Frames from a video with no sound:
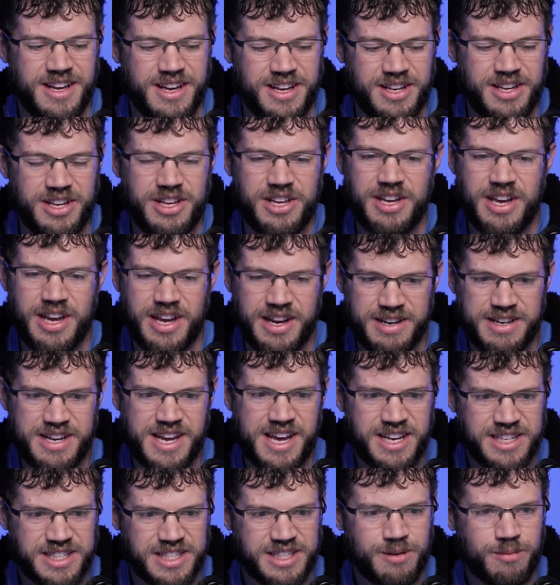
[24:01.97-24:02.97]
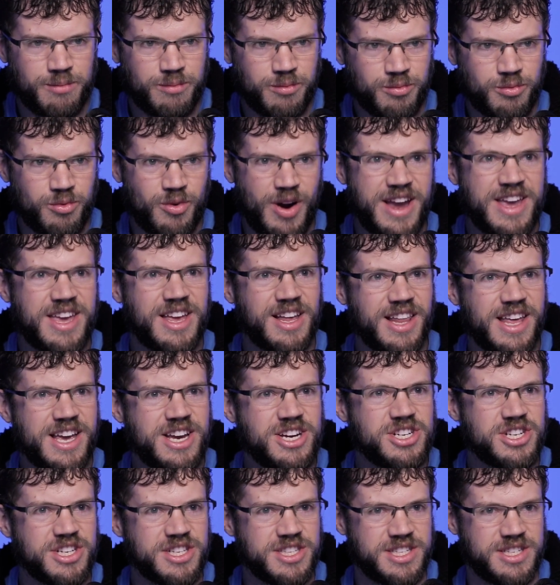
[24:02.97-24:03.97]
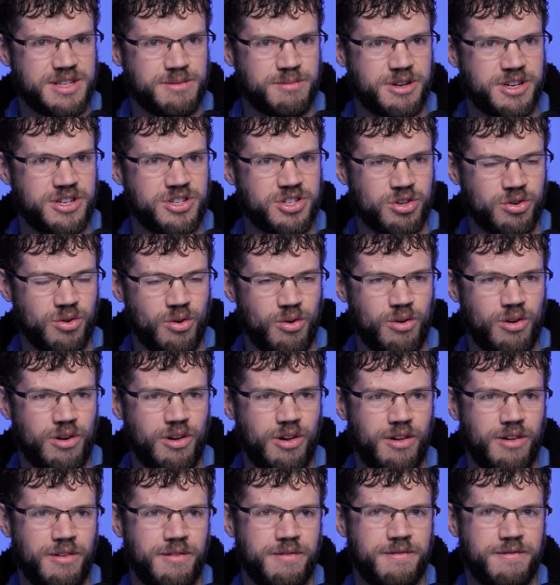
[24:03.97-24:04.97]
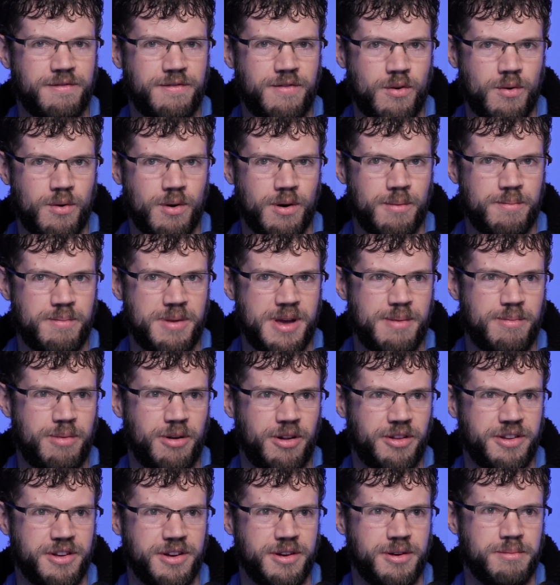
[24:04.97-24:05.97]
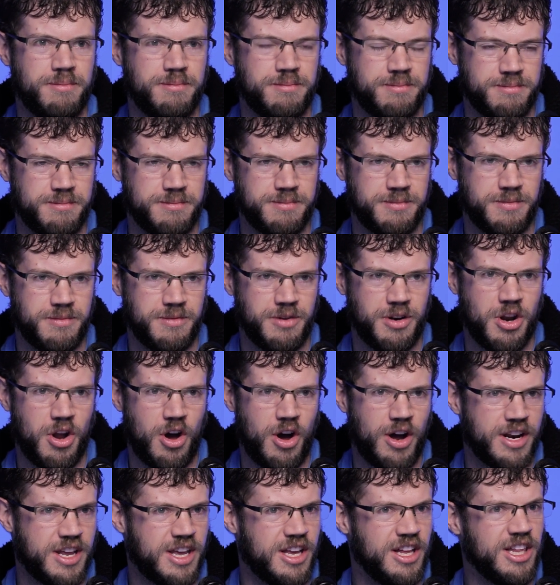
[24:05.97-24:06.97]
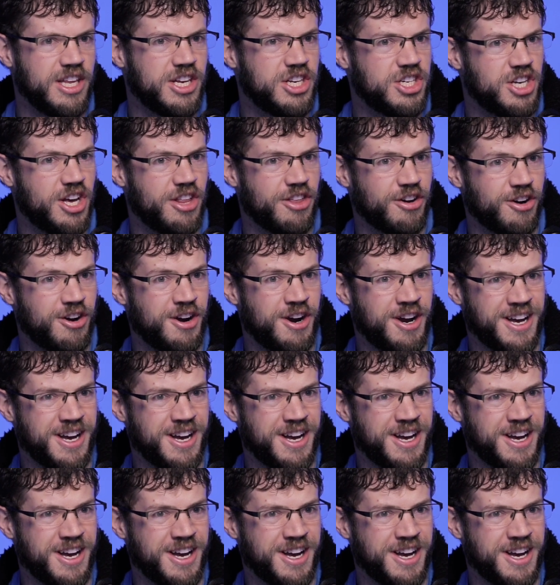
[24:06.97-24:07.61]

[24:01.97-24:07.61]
it takes some regulation, some control for people to not kill each other.